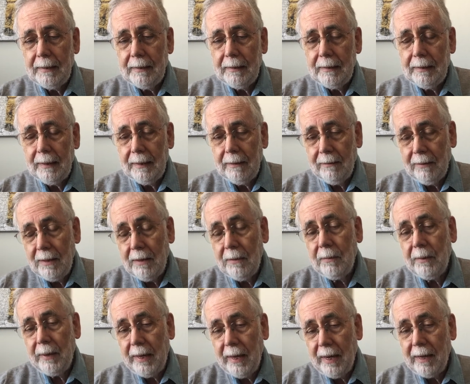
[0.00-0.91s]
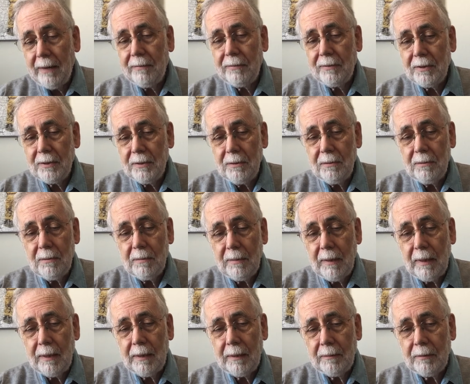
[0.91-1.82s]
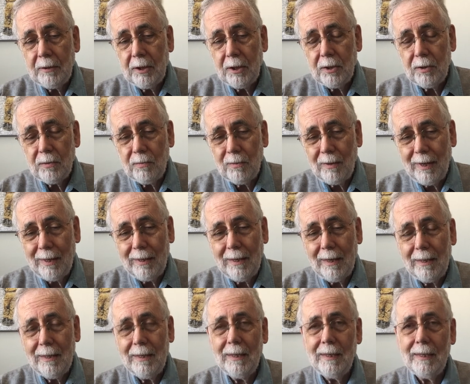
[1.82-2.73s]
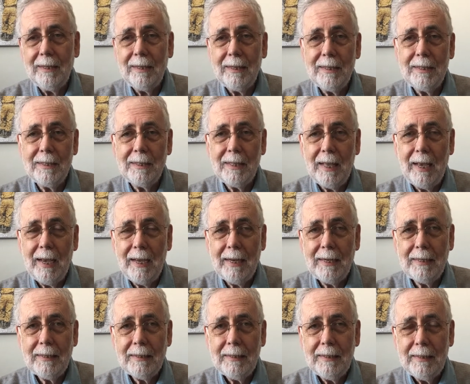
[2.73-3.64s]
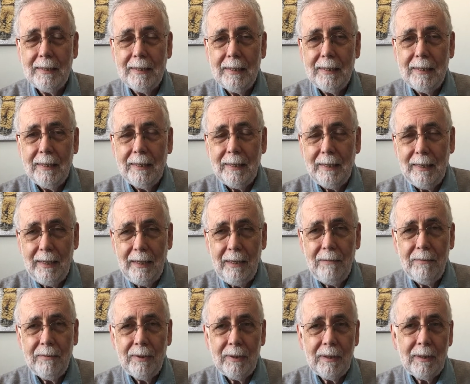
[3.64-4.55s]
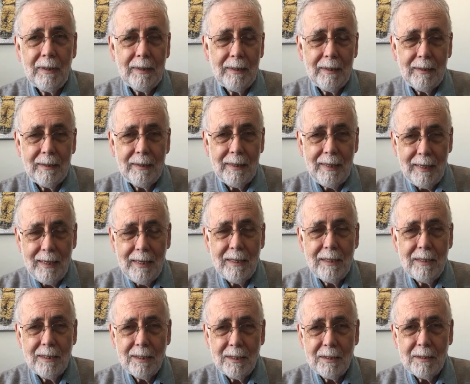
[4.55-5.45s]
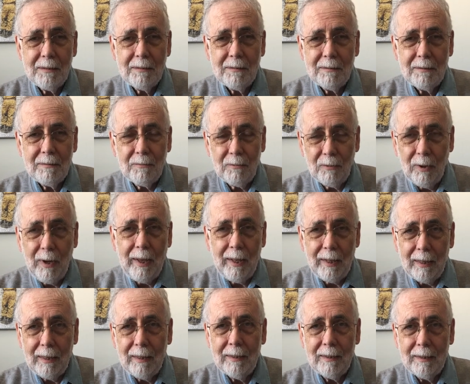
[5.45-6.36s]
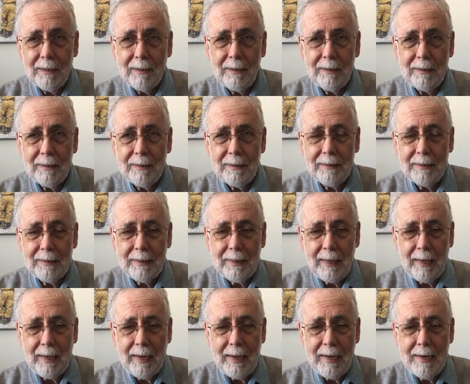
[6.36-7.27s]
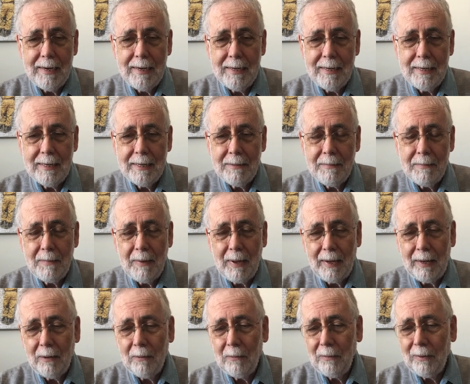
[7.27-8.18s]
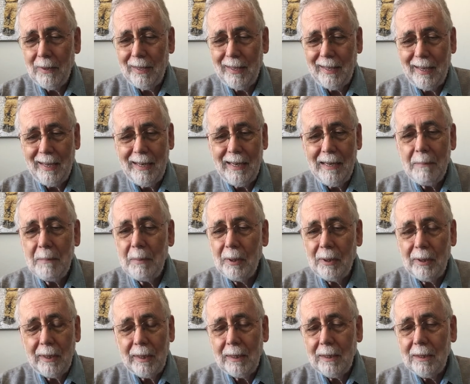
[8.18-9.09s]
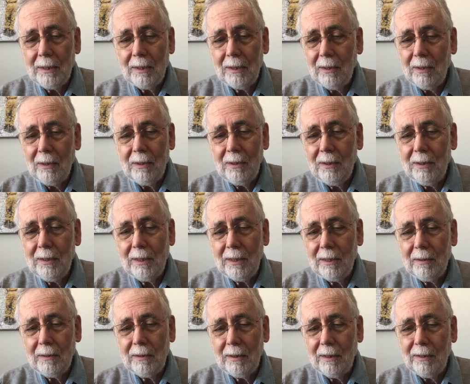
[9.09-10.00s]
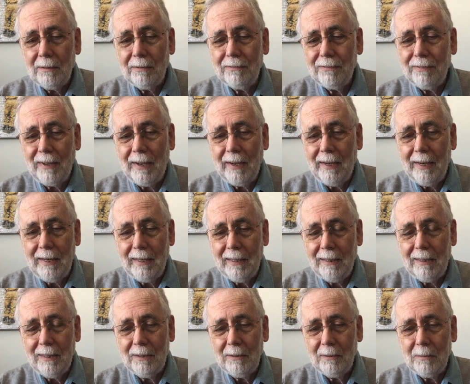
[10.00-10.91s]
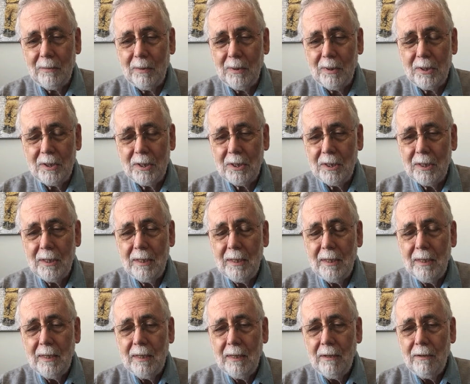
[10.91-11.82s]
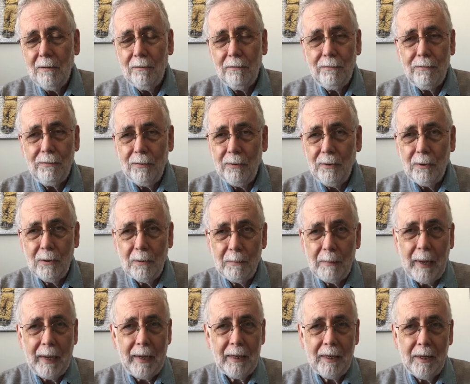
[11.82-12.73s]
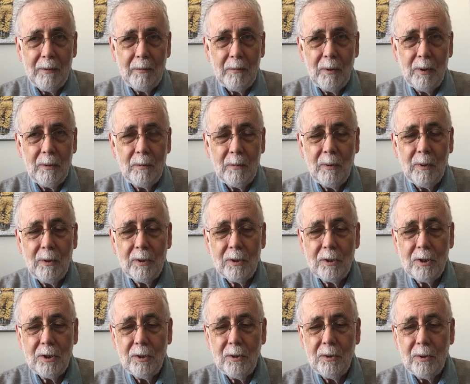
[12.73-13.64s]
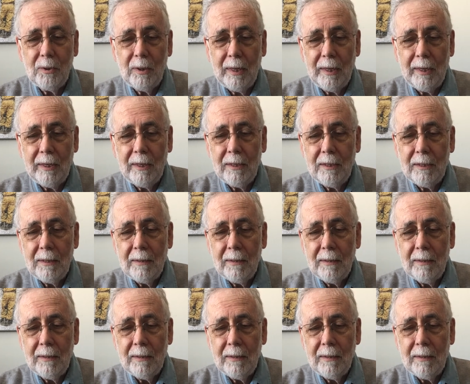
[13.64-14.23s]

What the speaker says: I think we have to just recognize that evil is real. And I don't think anybody can look at the fight that was fought back in World War II and,